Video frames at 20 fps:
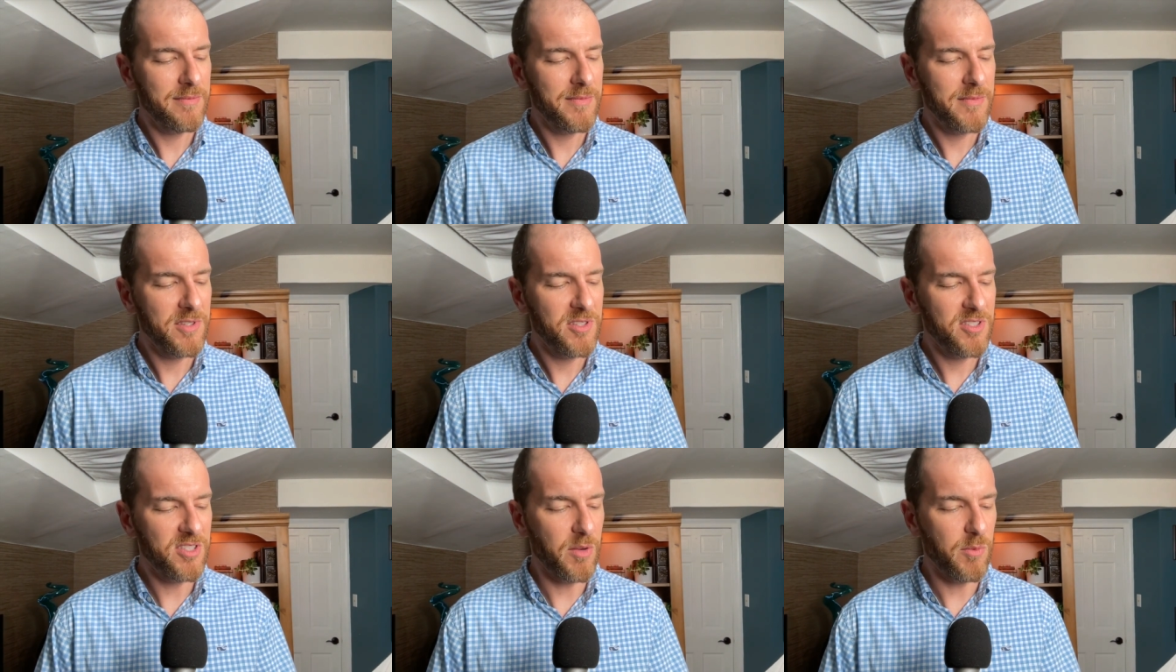
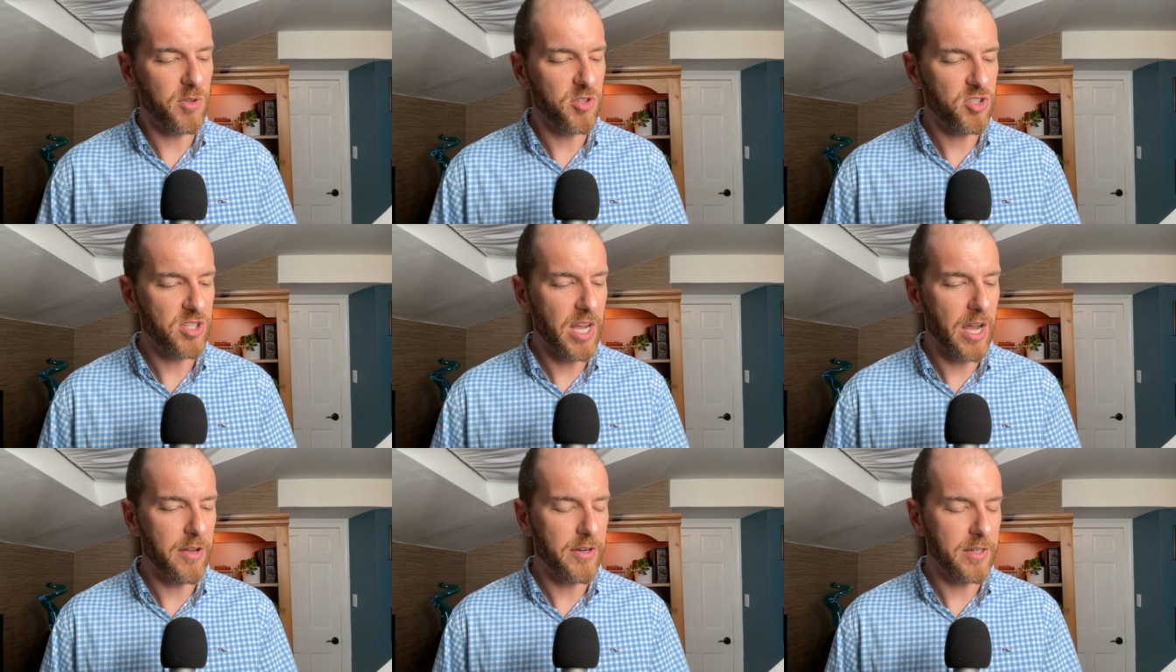Someone
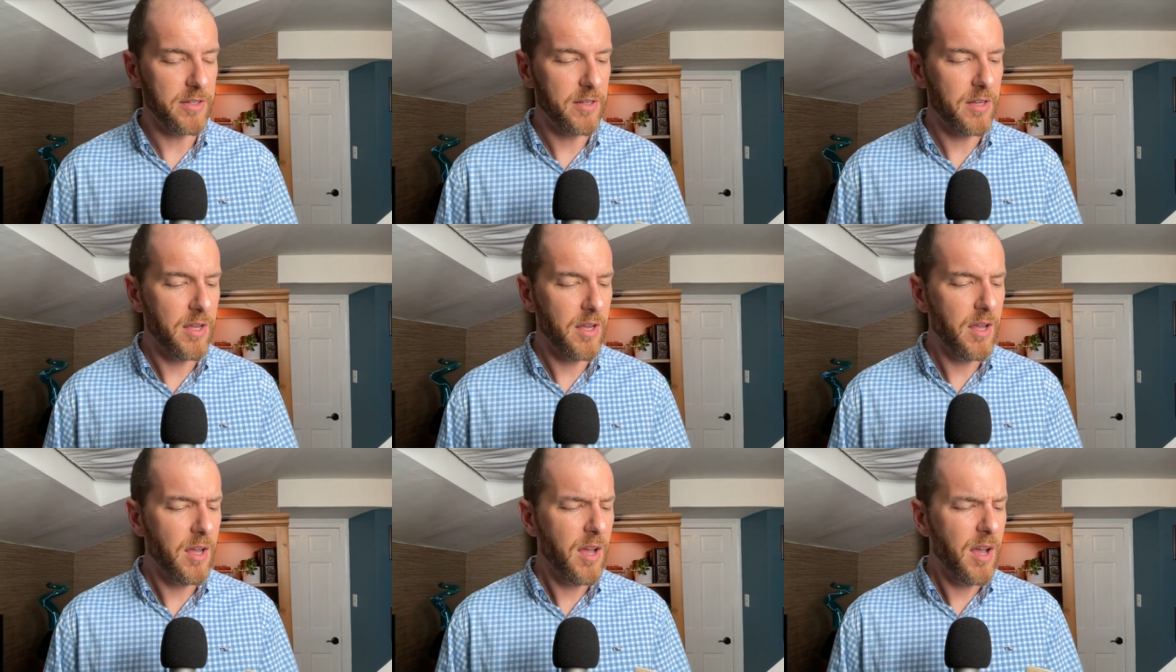shouted,
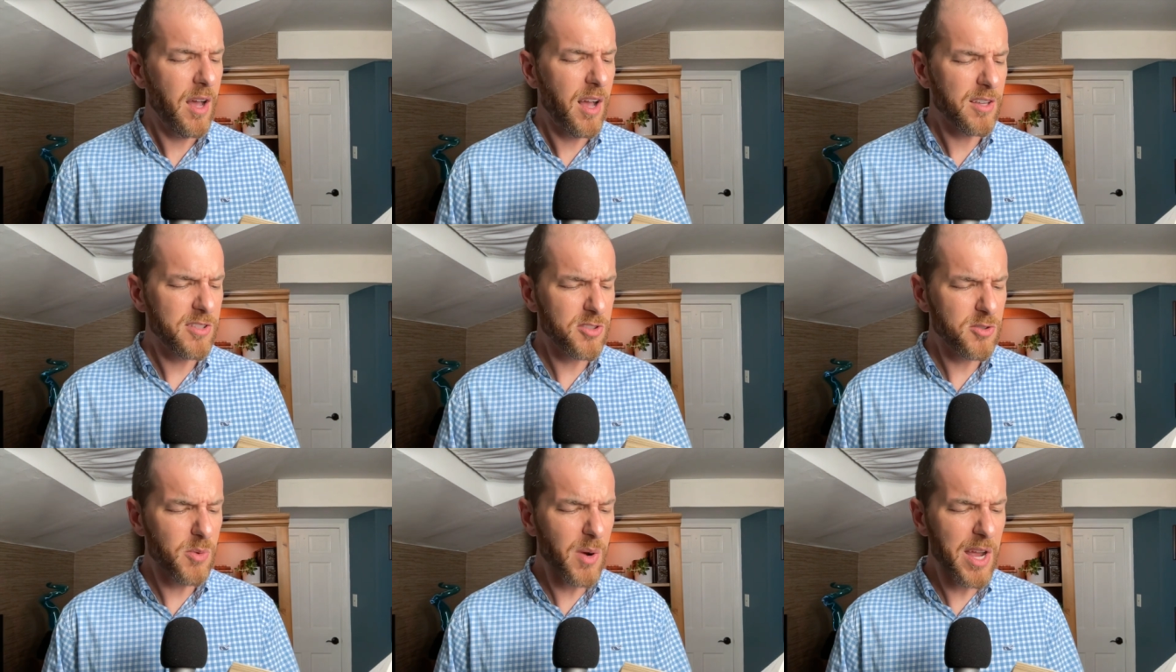"A
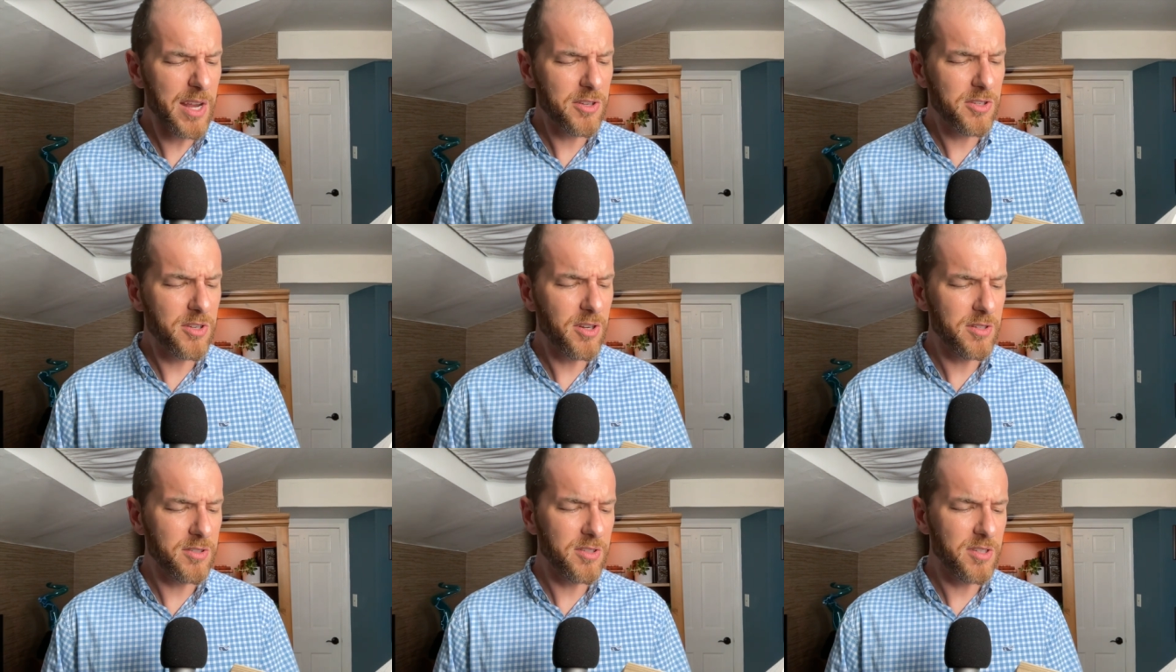squid
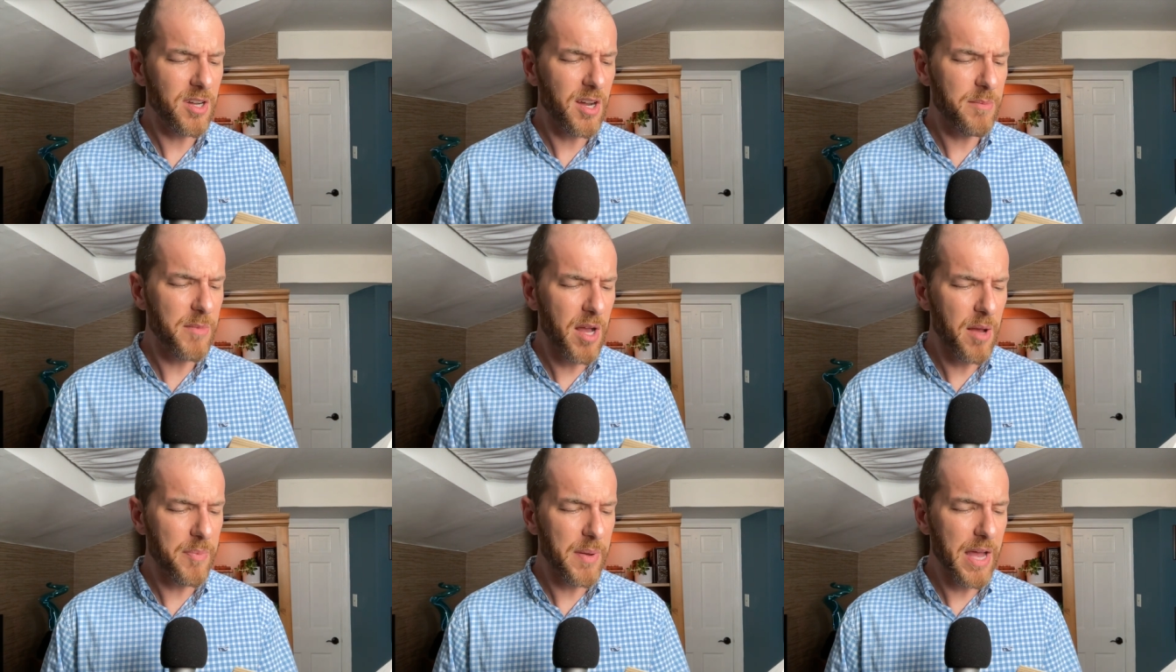couldn't come
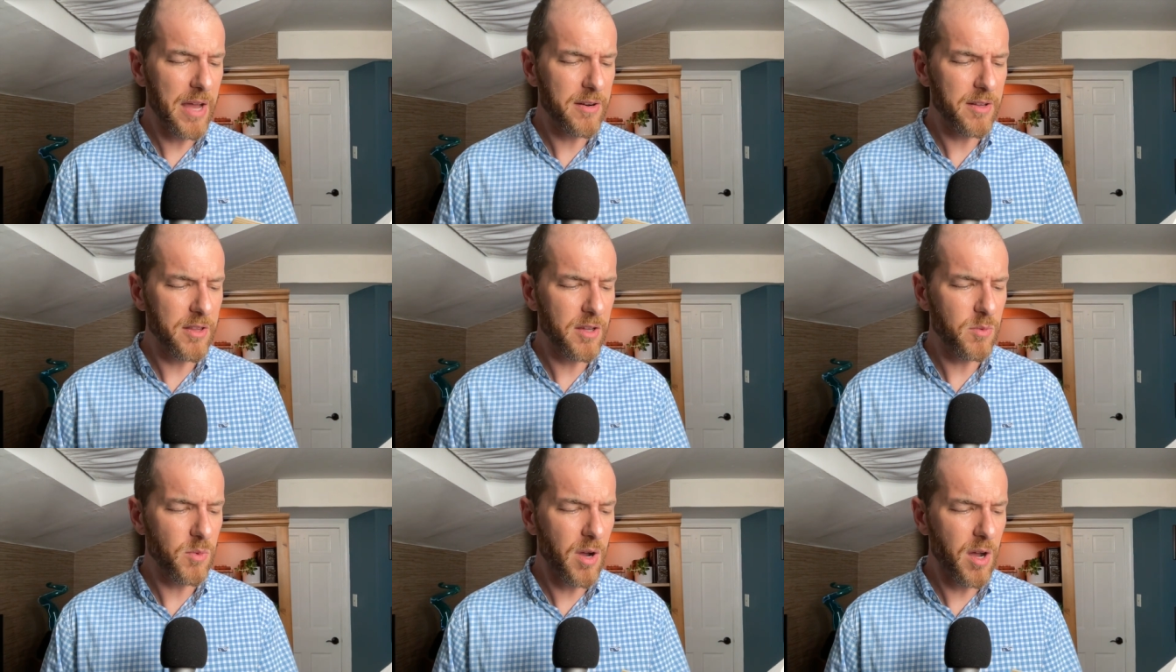up out of
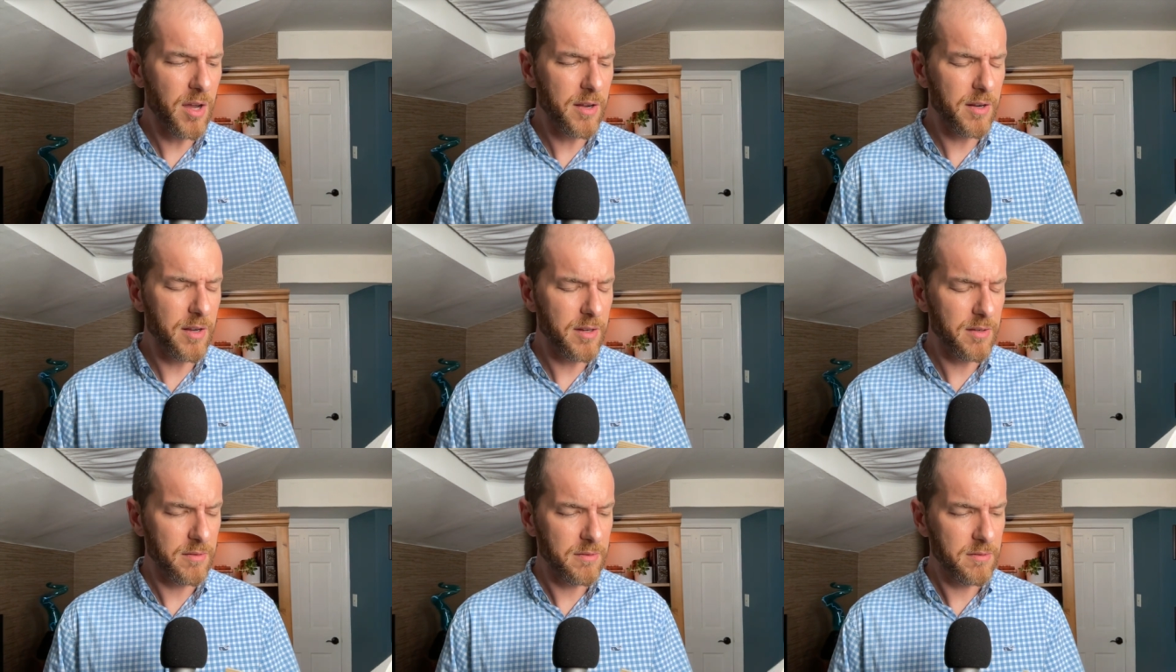the
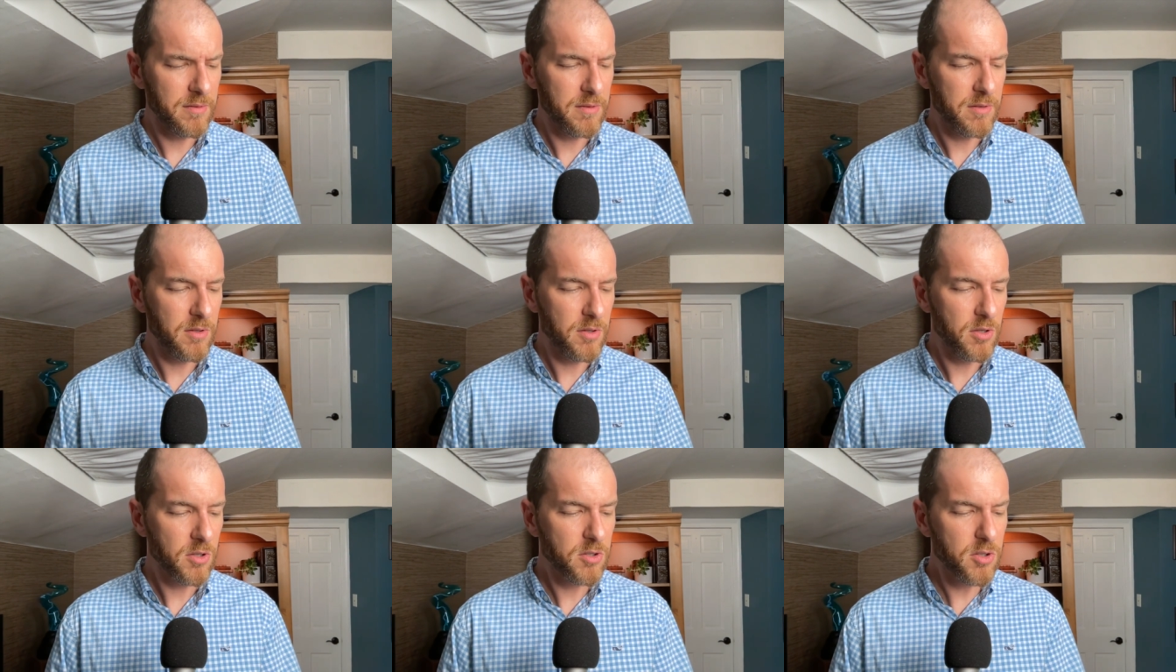water."
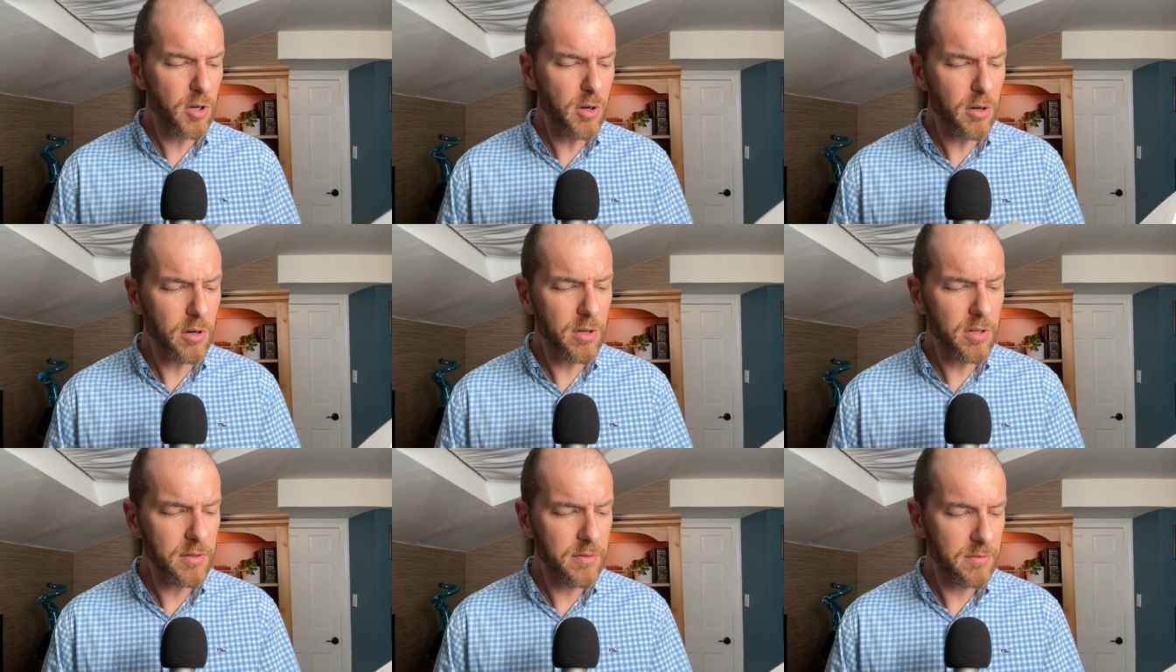
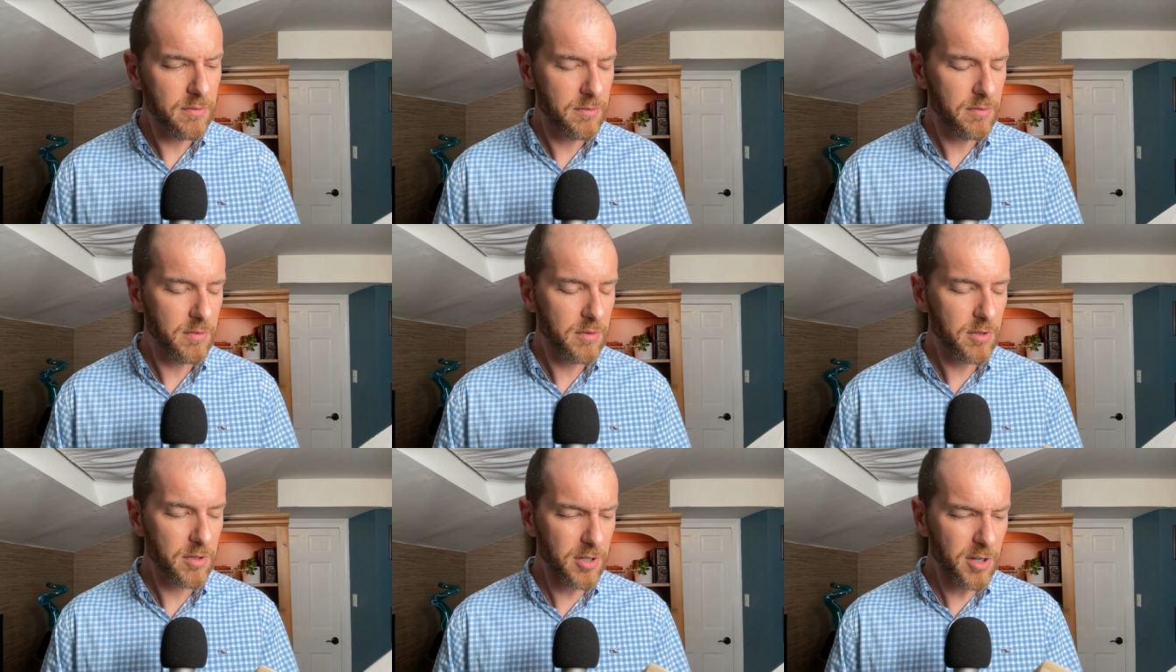
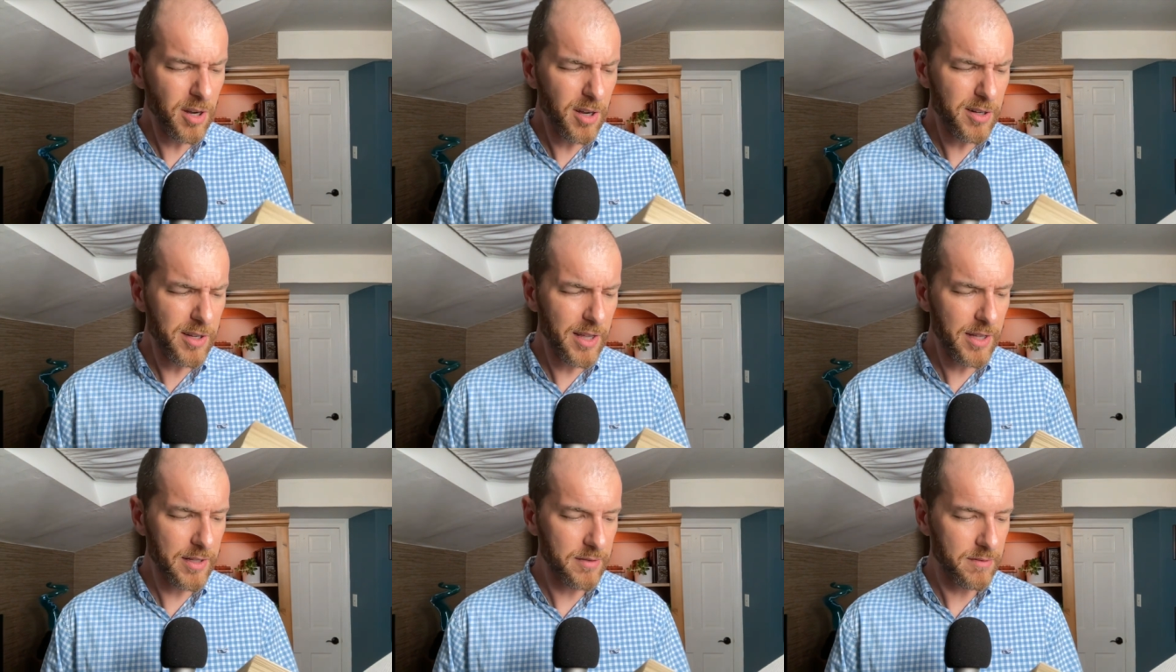
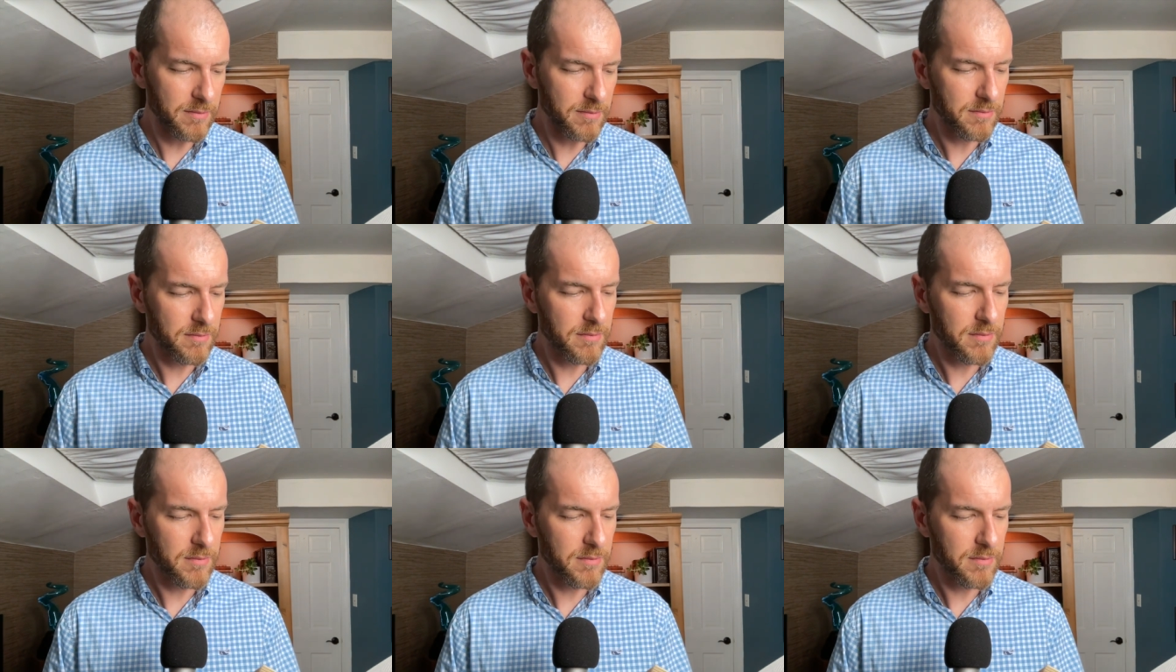Couldn't.